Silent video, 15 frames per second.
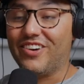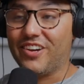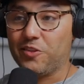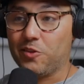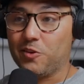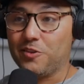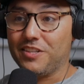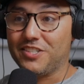
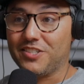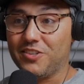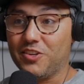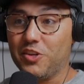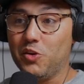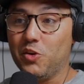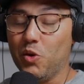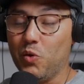regular
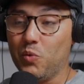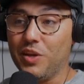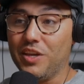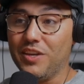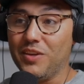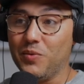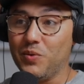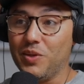listener, you know
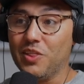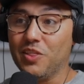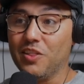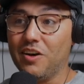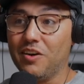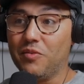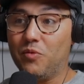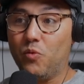we, we
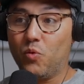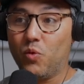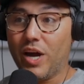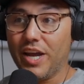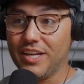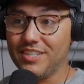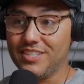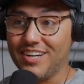love
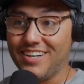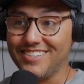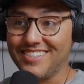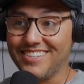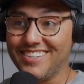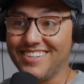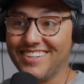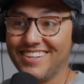Rian
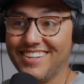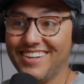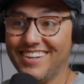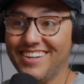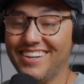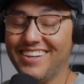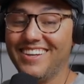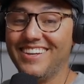Johnson.
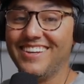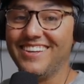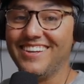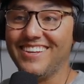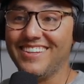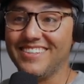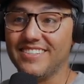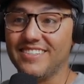Yes.
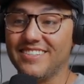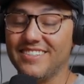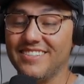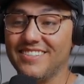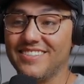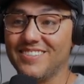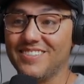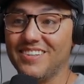And this is
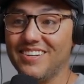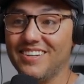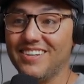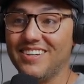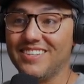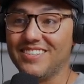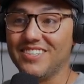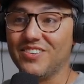his
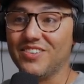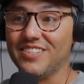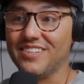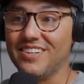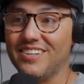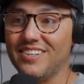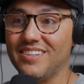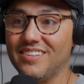uh,
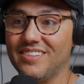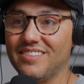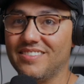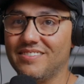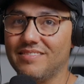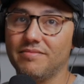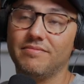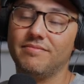series on
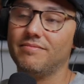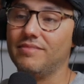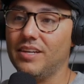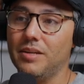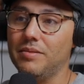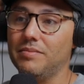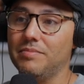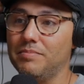
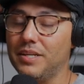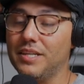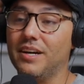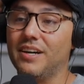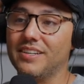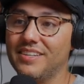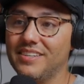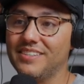Peacock.
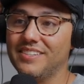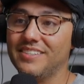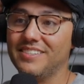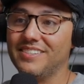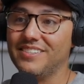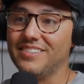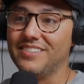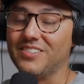Peacock.
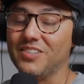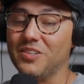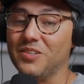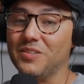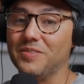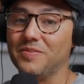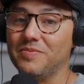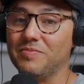
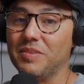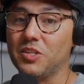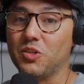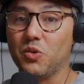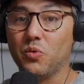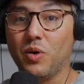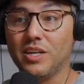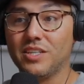So make
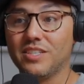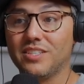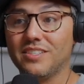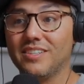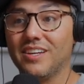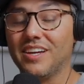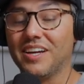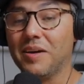sure you watch
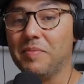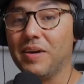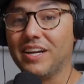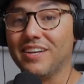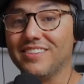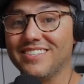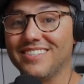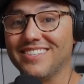and come
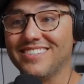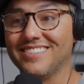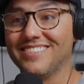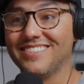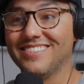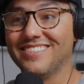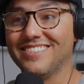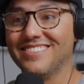back and listen.
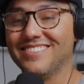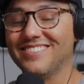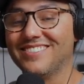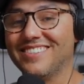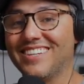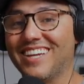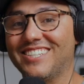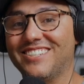
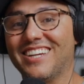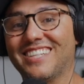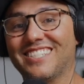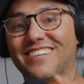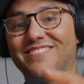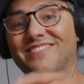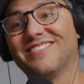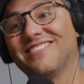Catch you
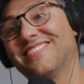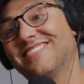next time.